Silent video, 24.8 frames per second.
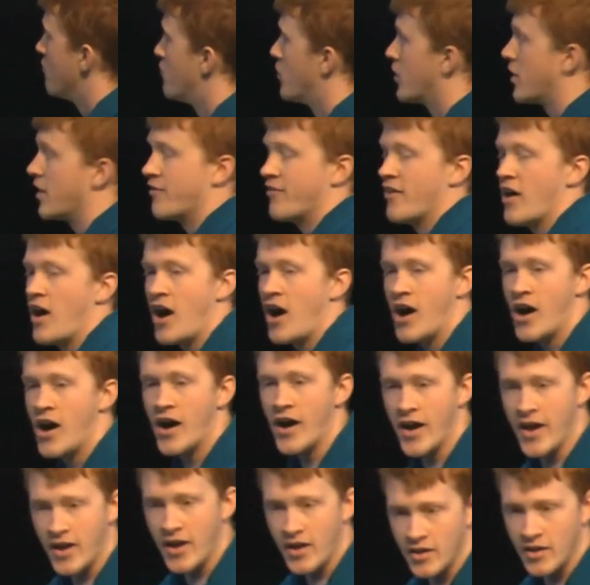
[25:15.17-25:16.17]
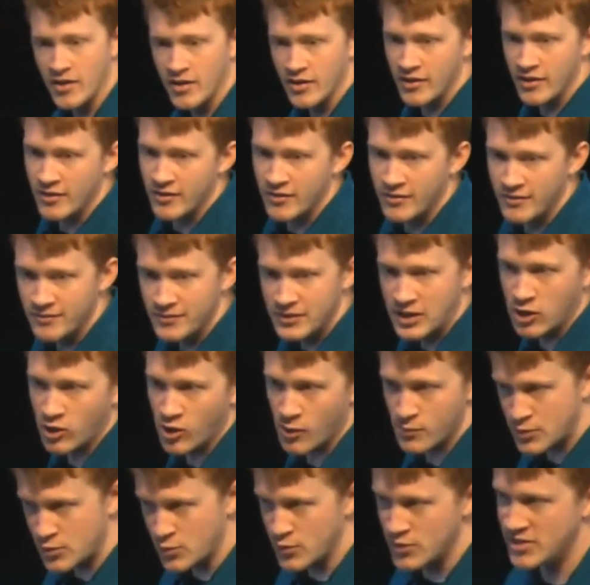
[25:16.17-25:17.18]
But if I go
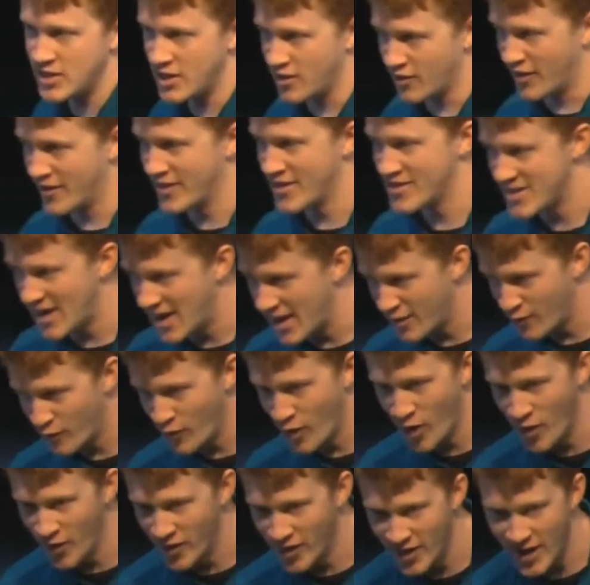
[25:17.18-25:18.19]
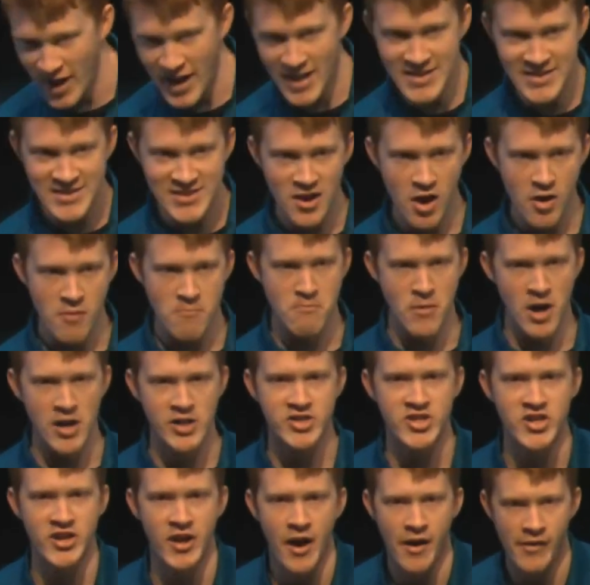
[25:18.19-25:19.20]
up to a deer on the side of the road and start
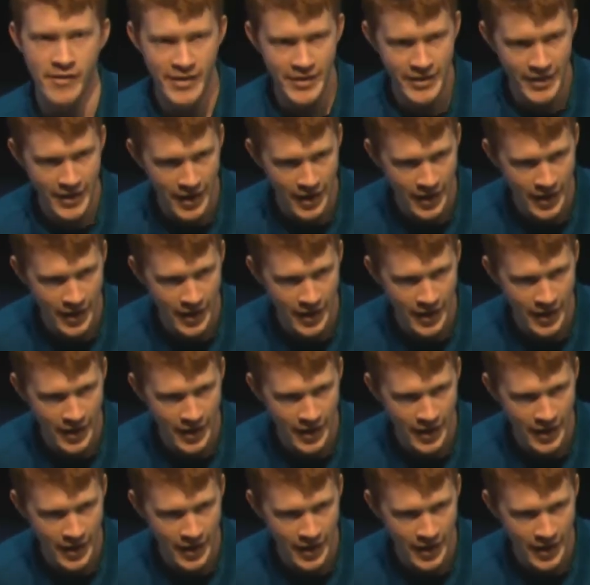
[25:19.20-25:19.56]
munching on it,